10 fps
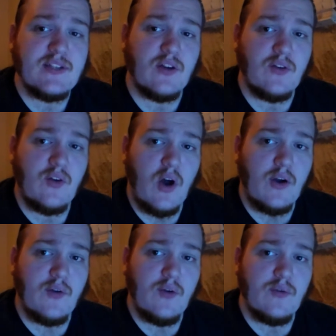based
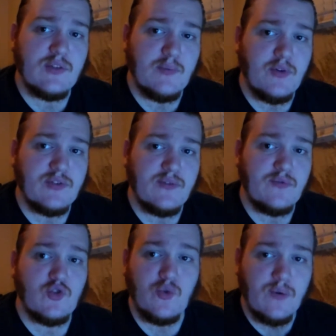on supposed
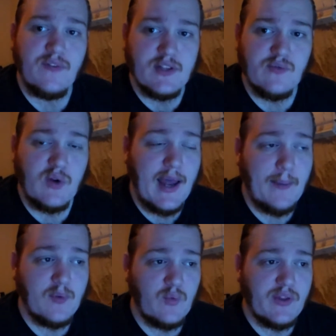true events of what
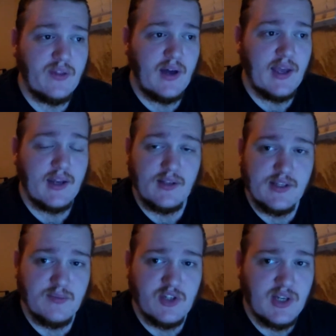happened with
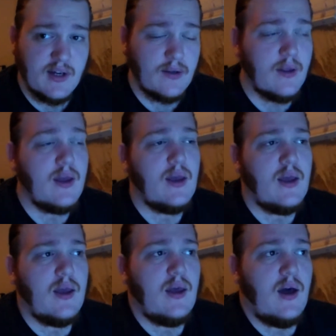Annalise Michel.
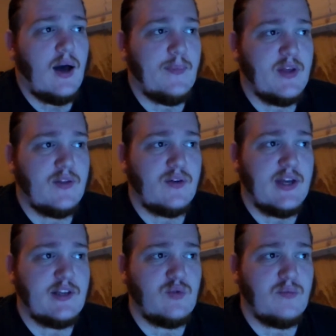The other
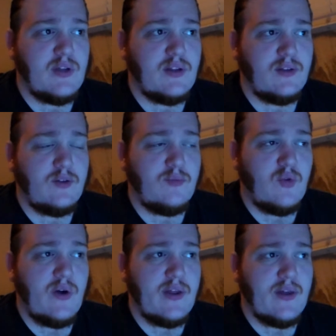case would be the little
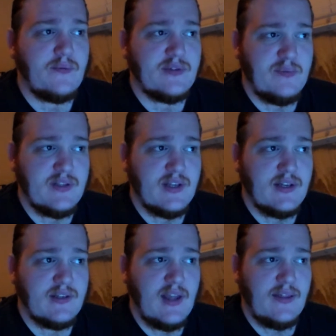boy that was
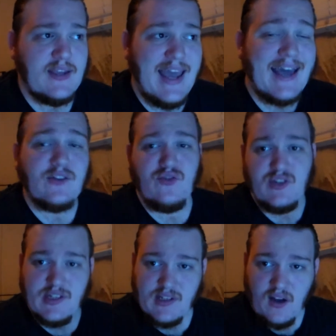possessed that The
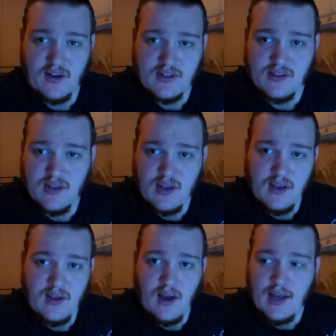Exorcist got its
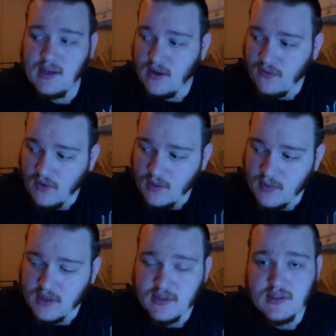idea
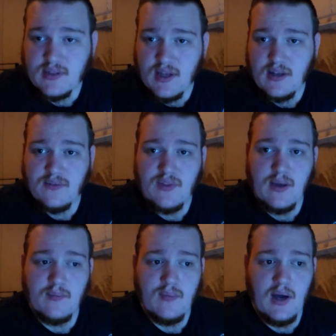from, and instead of
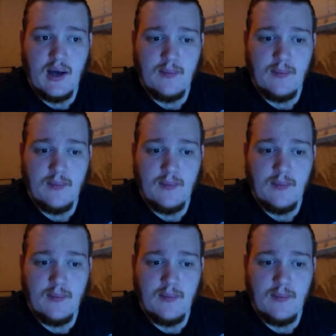them